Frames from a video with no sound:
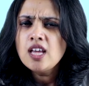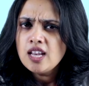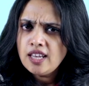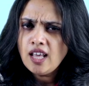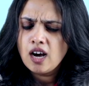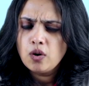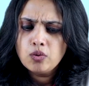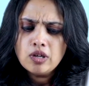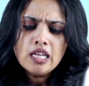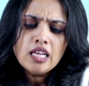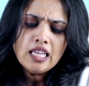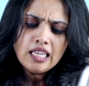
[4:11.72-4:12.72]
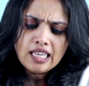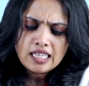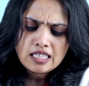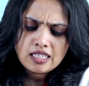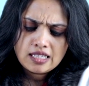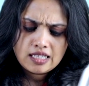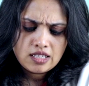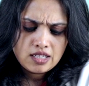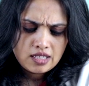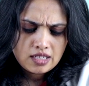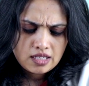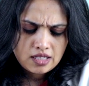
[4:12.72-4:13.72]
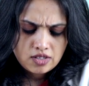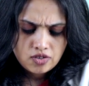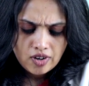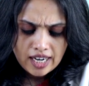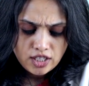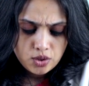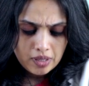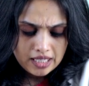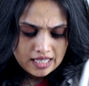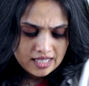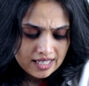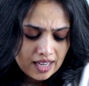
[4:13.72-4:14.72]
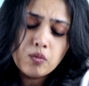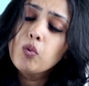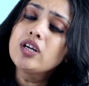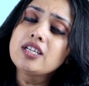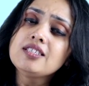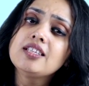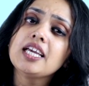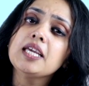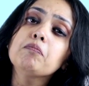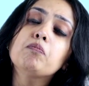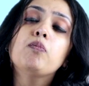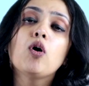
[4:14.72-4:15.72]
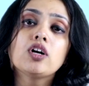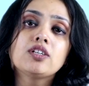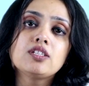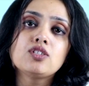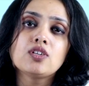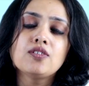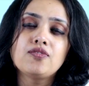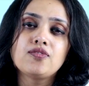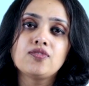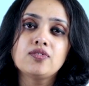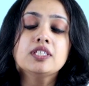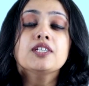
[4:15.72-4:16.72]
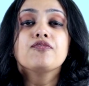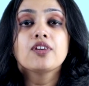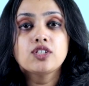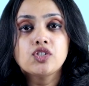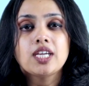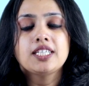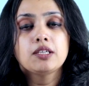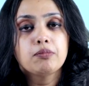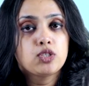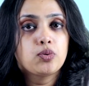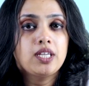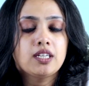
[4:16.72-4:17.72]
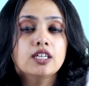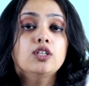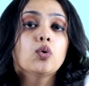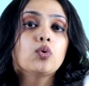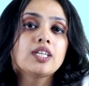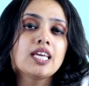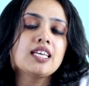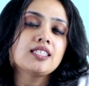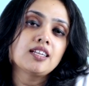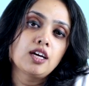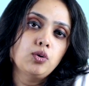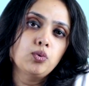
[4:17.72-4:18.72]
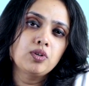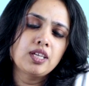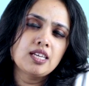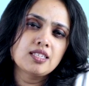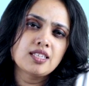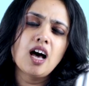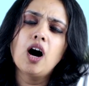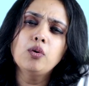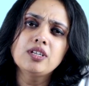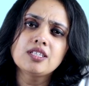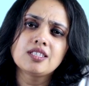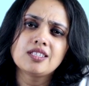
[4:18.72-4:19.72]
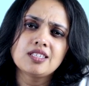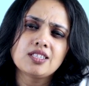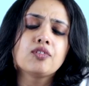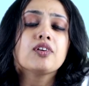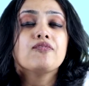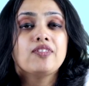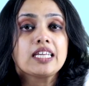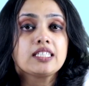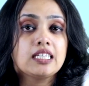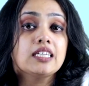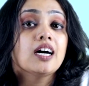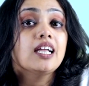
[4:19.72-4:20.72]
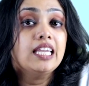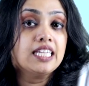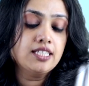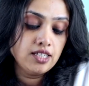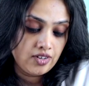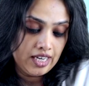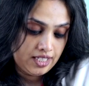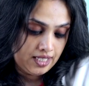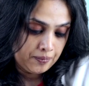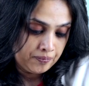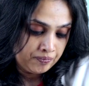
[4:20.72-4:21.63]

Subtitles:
Now, let's try to understand what is the importance of differentiating between a known case and unknown case. How does this reflect in our letter writing?